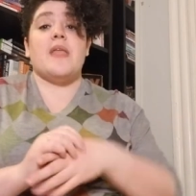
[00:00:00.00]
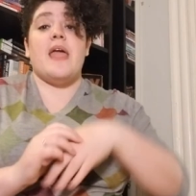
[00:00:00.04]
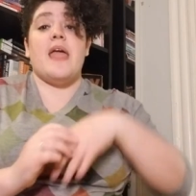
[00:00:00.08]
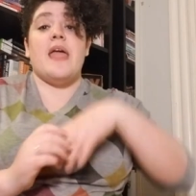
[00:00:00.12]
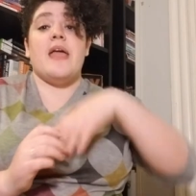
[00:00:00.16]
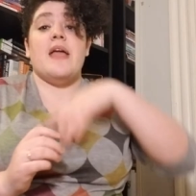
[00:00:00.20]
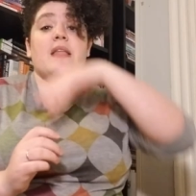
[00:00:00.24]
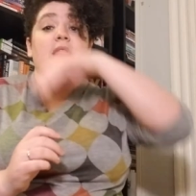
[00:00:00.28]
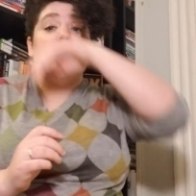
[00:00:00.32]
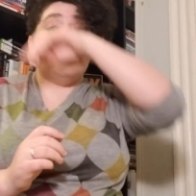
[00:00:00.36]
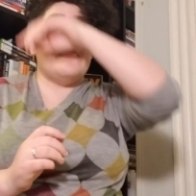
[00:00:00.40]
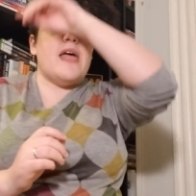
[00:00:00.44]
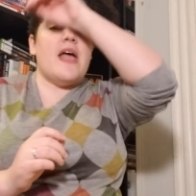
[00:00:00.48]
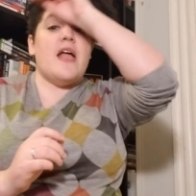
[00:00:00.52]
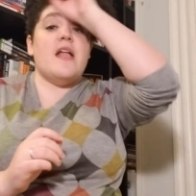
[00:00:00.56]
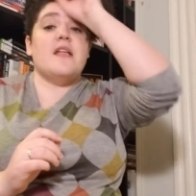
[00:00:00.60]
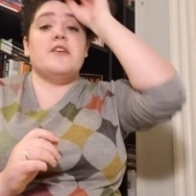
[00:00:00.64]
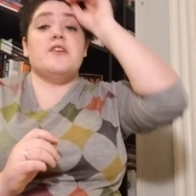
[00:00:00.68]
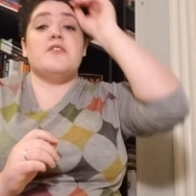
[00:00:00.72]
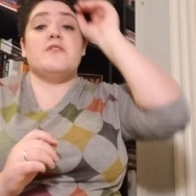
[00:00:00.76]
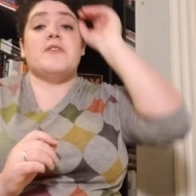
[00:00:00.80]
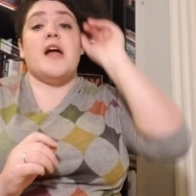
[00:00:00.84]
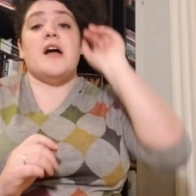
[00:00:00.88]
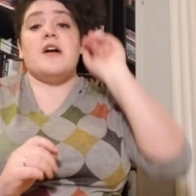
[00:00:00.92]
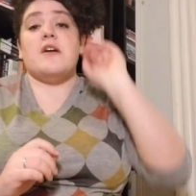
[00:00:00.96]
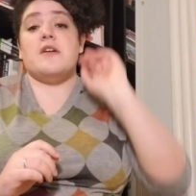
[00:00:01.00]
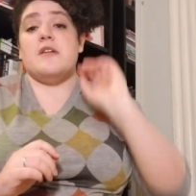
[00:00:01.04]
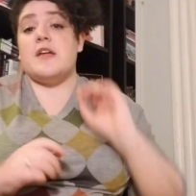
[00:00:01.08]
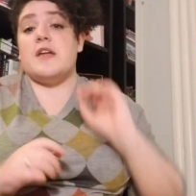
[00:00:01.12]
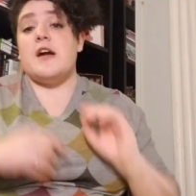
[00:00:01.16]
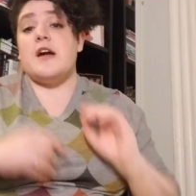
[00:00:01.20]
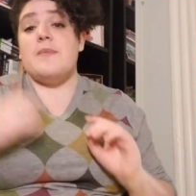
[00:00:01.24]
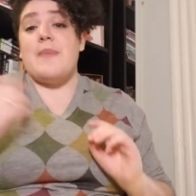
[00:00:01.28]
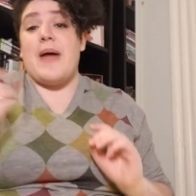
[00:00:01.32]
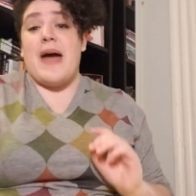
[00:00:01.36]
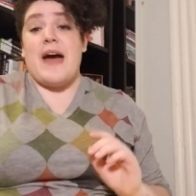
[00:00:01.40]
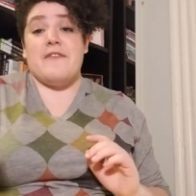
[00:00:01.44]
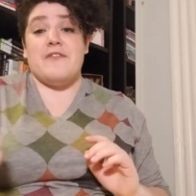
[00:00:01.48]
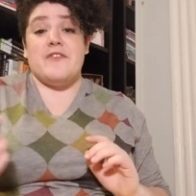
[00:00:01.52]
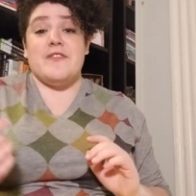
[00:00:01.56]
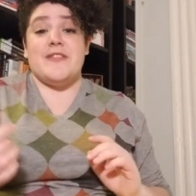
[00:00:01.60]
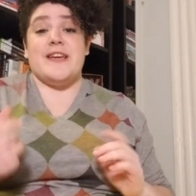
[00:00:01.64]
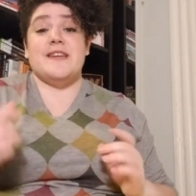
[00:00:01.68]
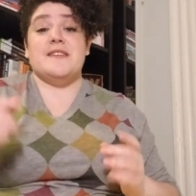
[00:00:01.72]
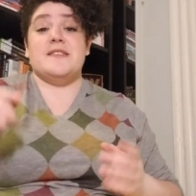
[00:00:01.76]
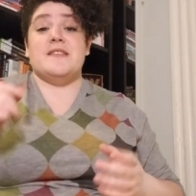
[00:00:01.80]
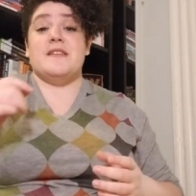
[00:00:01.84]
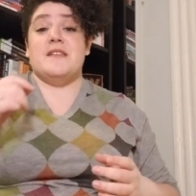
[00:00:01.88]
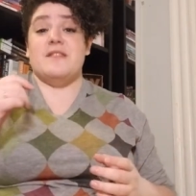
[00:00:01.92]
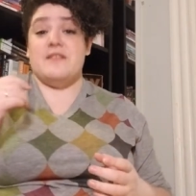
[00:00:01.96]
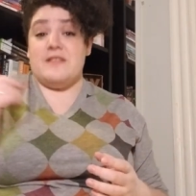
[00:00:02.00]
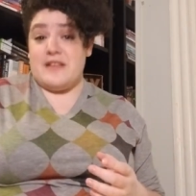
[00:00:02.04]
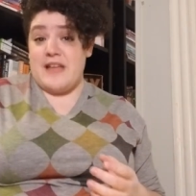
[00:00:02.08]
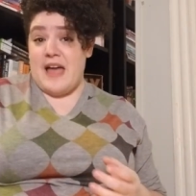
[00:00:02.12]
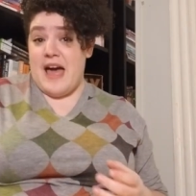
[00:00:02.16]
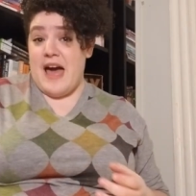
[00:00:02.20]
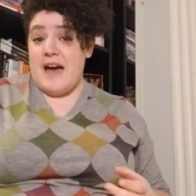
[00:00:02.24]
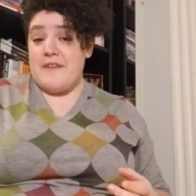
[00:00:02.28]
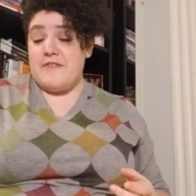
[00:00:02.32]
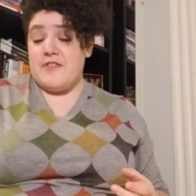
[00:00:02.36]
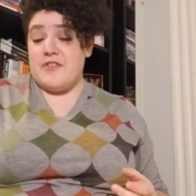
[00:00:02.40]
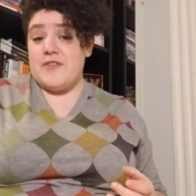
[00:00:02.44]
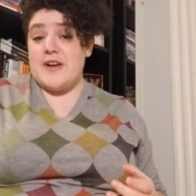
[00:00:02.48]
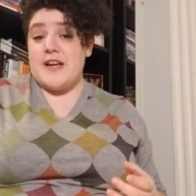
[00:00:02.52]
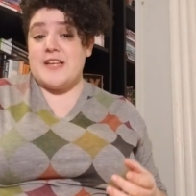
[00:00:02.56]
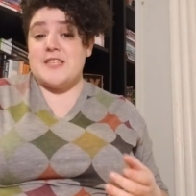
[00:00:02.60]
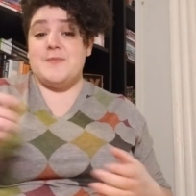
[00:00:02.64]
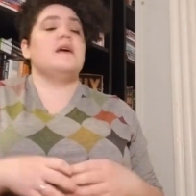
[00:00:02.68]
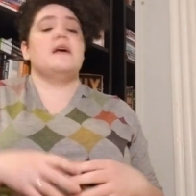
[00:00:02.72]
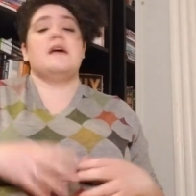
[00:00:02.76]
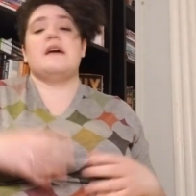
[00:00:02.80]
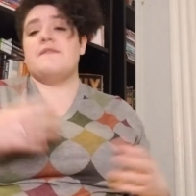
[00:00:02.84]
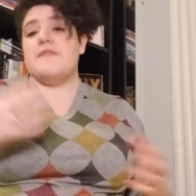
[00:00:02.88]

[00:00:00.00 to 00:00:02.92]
And then you're not going to come after us, after us.